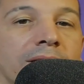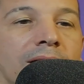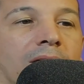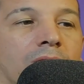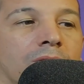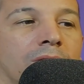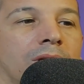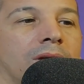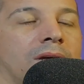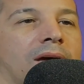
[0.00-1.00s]
now,
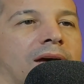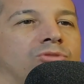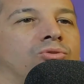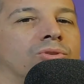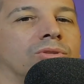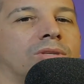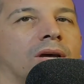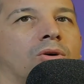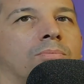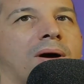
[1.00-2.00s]
as you can
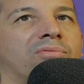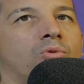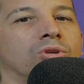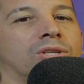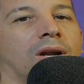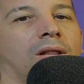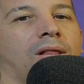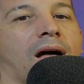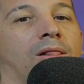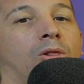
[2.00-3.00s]
tell, my voice got a
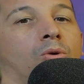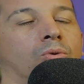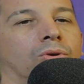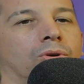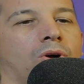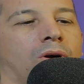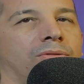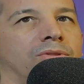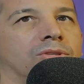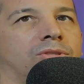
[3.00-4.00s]
lot lower
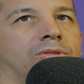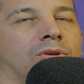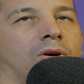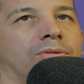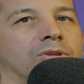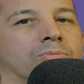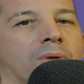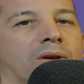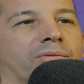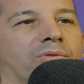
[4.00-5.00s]
on this
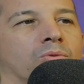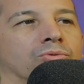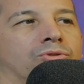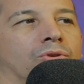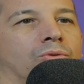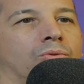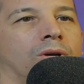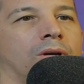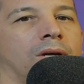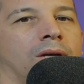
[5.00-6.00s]
microphone. So,
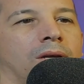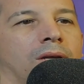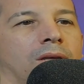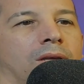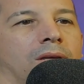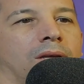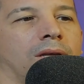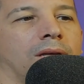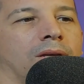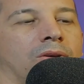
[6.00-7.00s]

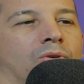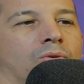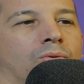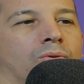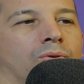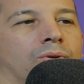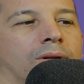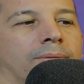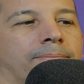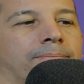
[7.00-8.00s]
you know,
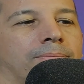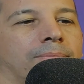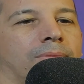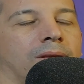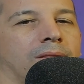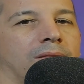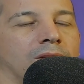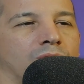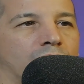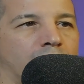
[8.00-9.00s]

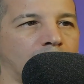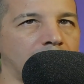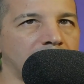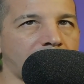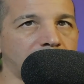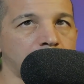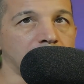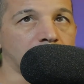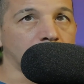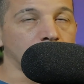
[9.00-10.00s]
then you'd really have to
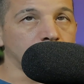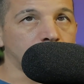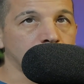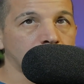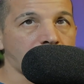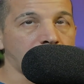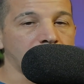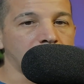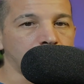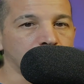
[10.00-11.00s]
be close at
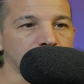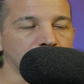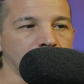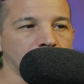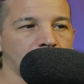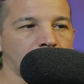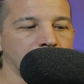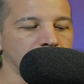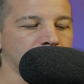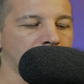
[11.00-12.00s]
80% on
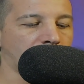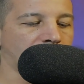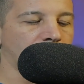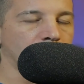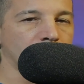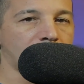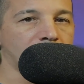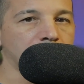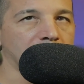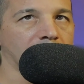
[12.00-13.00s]
this microphone. You'd have
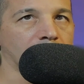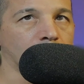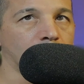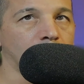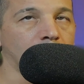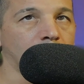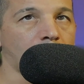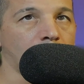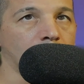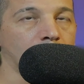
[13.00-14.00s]
to be like
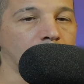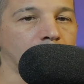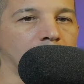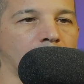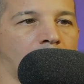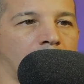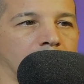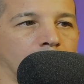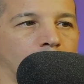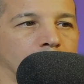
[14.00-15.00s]
really on
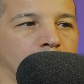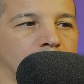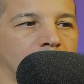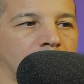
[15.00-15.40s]
it, which